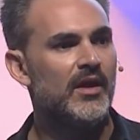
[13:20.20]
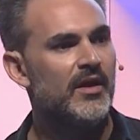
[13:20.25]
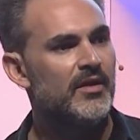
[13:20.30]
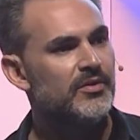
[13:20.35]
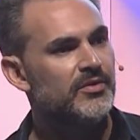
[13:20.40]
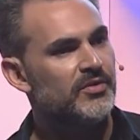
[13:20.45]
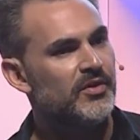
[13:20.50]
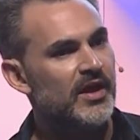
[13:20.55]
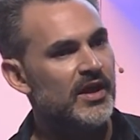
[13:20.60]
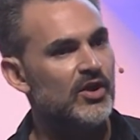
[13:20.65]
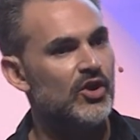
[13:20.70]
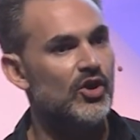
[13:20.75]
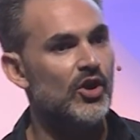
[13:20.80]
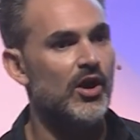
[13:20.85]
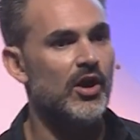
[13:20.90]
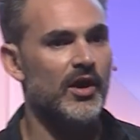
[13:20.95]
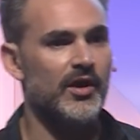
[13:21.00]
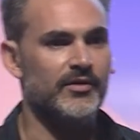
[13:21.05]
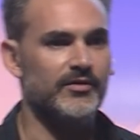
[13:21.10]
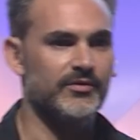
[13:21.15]
Thank
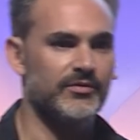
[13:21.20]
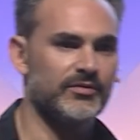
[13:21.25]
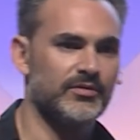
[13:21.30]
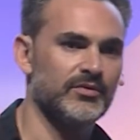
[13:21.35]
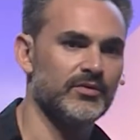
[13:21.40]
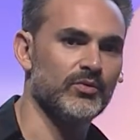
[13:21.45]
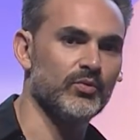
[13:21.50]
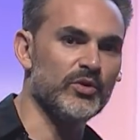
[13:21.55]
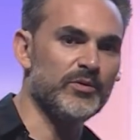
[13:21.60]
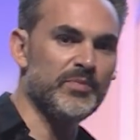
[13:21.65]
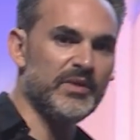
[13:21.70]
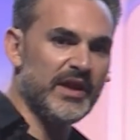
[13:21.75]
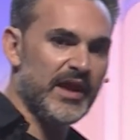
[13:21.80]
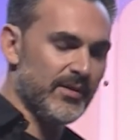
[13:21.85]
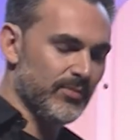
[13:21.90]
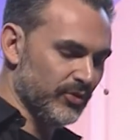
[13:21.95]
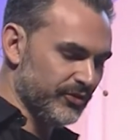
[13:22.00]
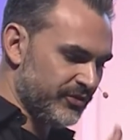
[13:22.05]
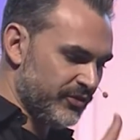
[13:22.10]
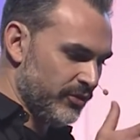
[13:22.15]
God we've been
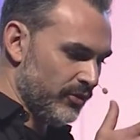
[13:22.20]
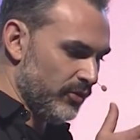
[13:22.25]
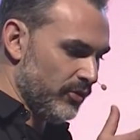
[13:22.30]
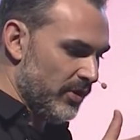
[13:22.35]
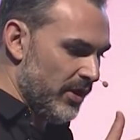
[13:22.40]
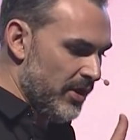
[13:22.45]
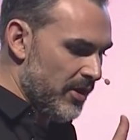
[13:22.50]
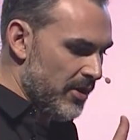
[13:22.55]
able to